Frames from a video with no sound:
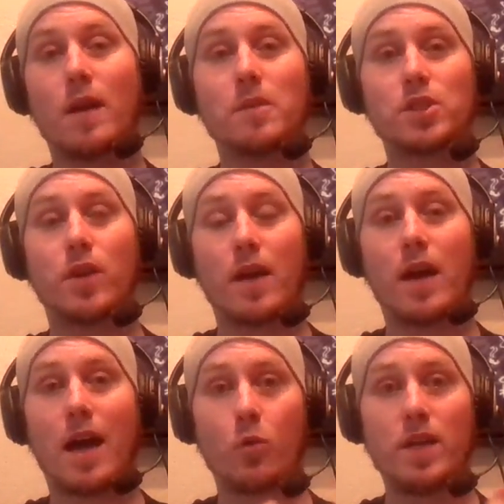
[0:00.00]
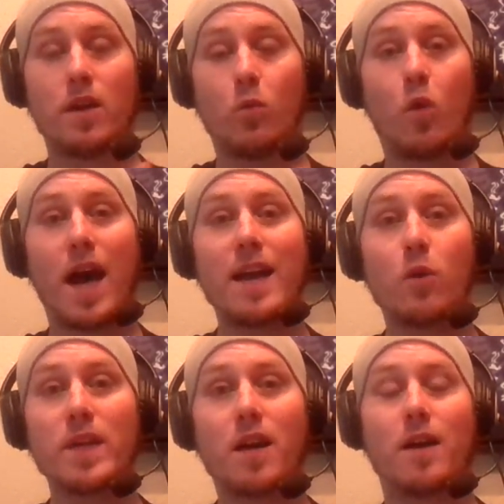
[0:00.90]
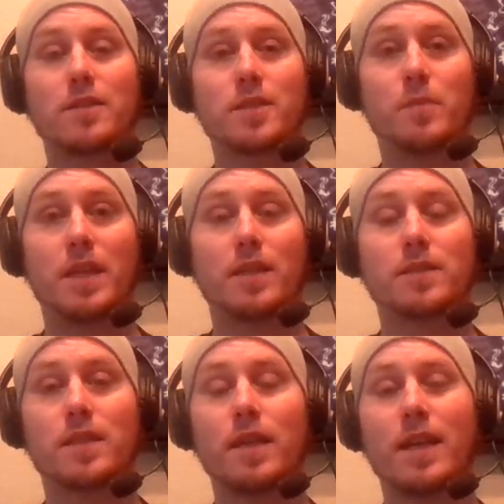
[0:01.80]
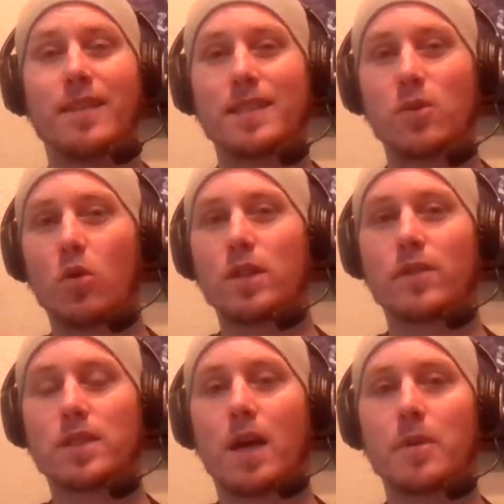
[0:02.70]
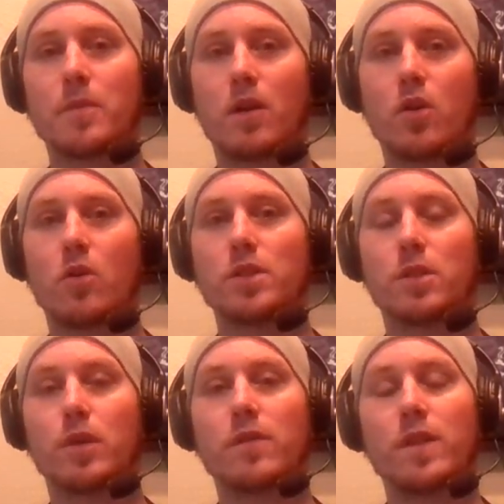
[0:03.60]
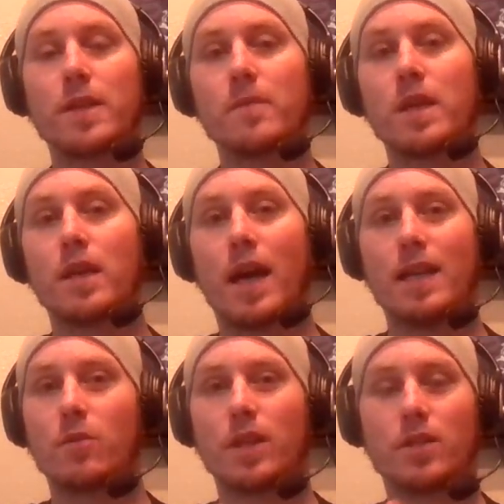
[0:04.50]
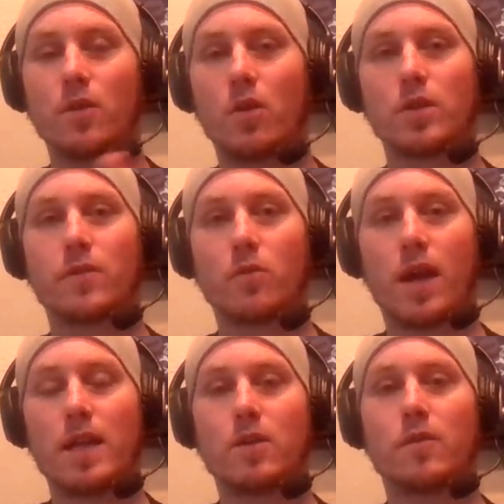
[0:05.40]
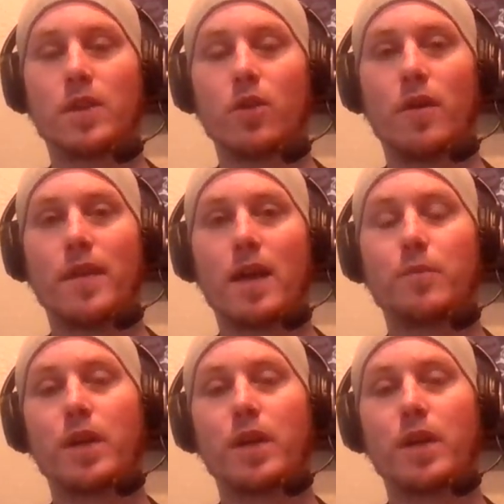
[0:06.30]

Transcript: I'm going to show you why are we conscious beings? That's a whole different topic, but I'll go into it briefly. I need to really do a whole different writing or video on that.